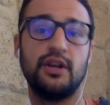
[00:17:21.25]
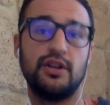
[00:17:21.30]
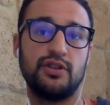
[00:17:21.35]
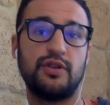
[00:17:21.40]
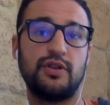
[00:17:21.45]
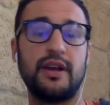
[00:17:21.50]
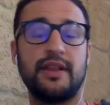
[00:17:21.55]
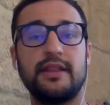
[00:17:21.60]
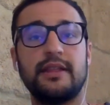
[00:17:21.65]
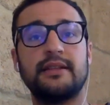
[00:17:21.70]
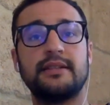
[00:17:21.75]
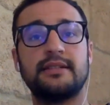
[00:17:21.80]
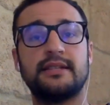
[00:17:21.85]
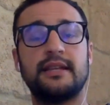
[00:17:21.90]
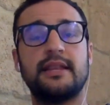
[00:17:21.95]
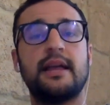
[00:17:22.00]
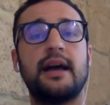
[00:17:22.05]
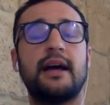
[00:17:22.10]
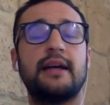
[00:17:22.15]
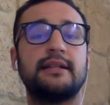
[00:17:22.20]
So I didn't
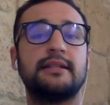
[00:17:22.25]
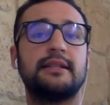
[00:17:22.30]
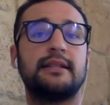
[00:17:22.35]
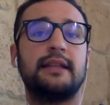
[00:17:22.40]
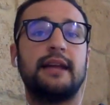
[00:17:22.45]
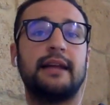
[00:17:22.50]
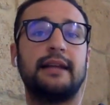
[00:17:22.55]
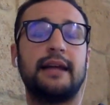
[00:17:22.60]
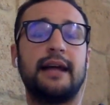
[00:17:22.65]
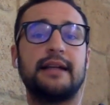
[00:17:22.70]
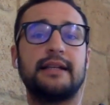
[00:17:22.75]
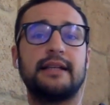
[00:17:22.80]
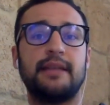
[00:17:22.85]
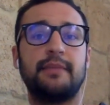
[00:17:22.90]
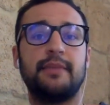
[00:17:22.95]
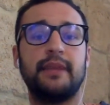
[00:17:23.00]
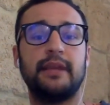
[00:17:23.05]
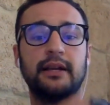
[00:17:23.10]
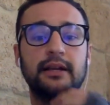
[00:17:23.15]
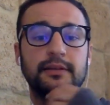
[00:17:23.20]
see that as
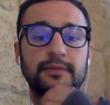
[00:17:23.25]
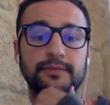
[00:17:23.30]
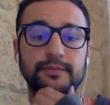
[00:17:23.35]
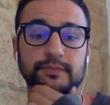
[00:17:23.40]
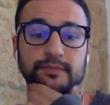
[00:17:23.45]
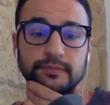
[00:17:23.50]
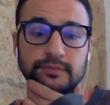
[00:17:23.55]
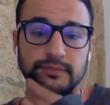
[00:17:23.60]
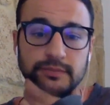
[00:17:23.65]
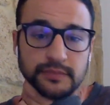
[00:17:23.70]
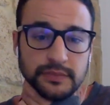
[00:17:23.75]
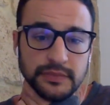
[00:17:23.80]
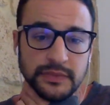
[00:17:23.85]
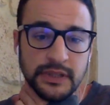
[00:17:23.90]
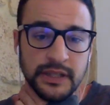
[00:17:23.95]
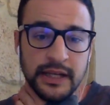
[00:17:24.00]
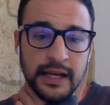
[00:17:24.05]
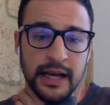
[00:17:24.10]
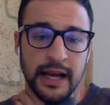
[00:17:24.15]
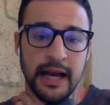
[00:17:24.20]

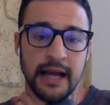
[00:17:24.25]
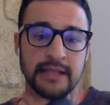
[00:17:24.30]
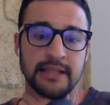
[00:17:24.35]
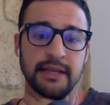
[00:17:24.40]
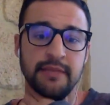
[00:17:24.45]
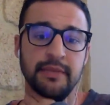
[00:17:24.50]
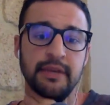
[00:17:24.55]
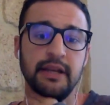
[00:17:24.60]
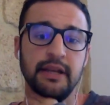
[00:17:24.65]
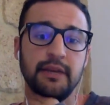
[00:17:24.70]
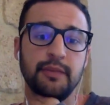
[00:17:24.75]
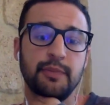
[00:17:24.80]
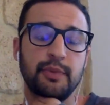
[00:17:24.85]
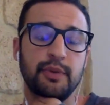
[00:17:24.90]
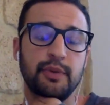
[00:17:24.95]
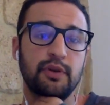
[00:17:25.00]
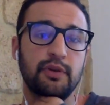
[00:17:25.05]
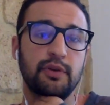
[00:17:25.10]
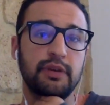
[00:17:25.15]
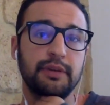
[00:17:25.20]
a big
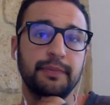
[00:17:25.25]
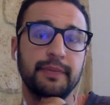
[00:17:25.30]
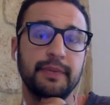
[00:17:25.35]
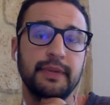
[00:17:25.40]
problem.